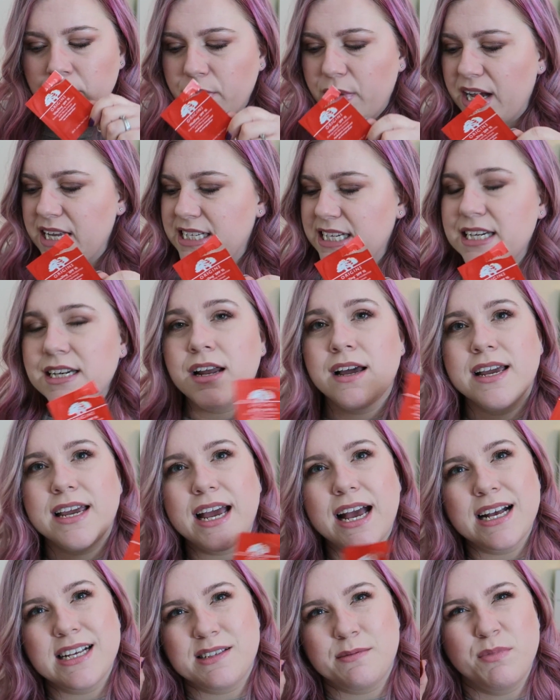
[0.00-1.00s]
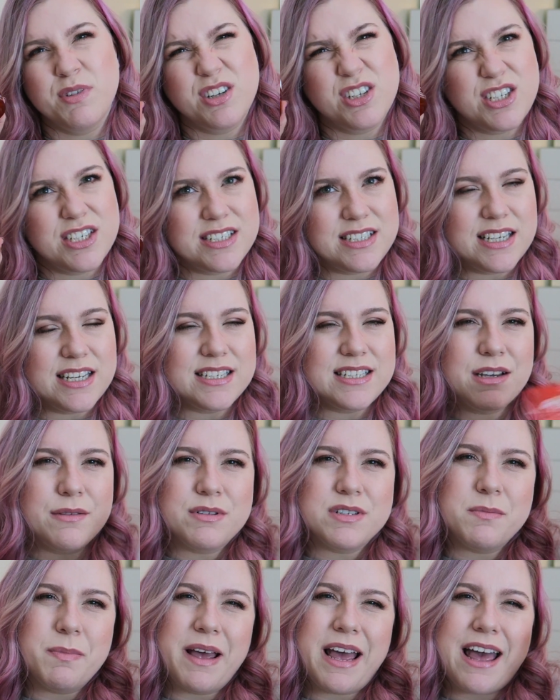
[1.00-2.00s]
but I didn't like it as much as this. It
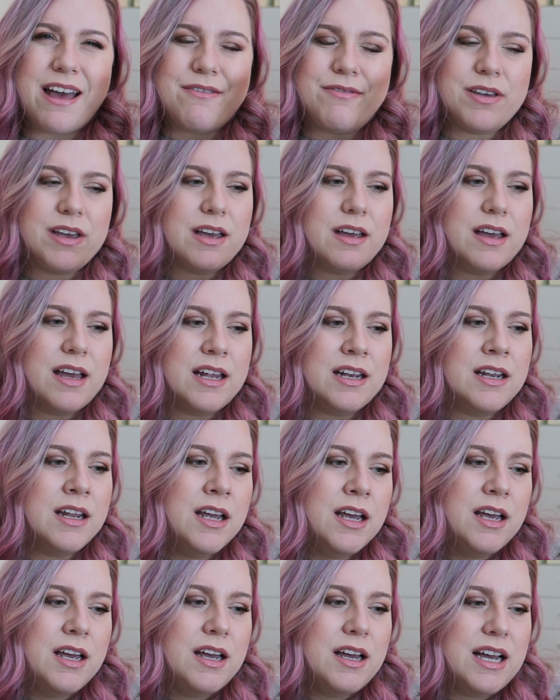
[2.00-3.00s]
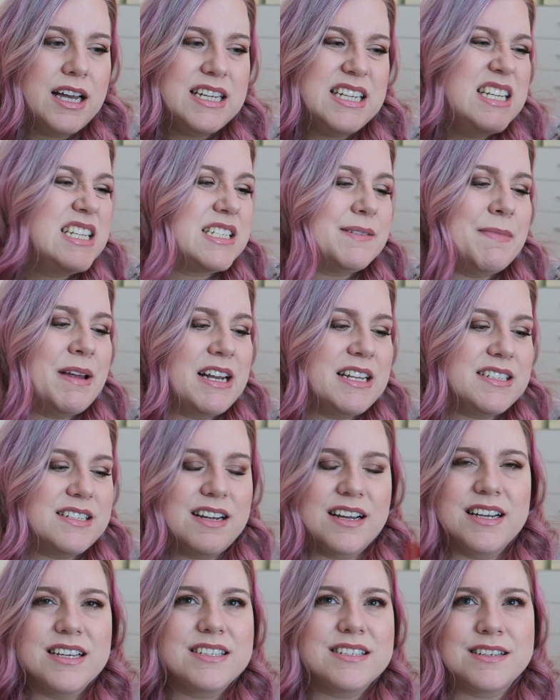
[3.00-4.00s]
was a bit heavier and it didn't smell as
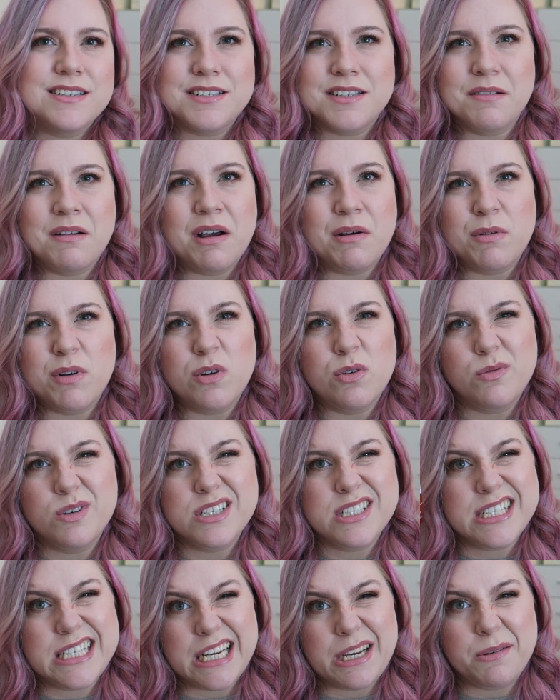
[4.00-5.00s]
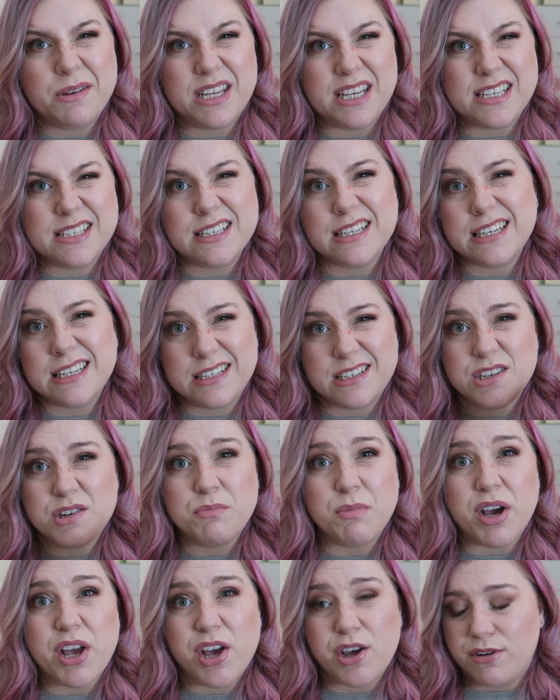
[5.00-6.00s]
nice, and so I will always stick with this and
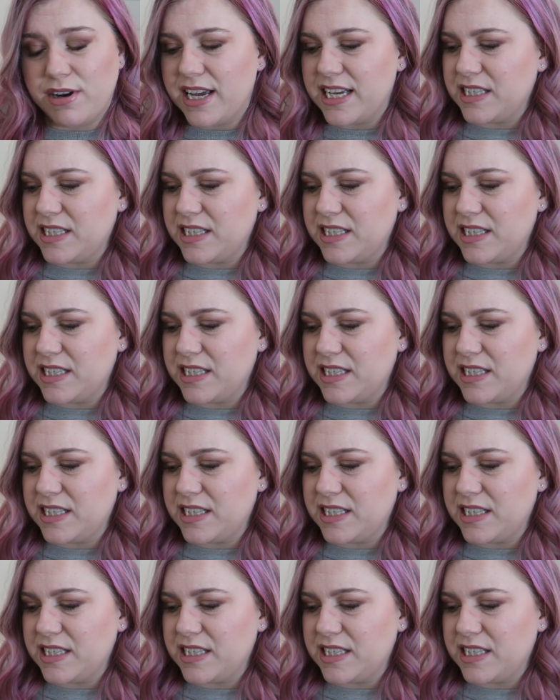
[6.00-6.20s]
do my own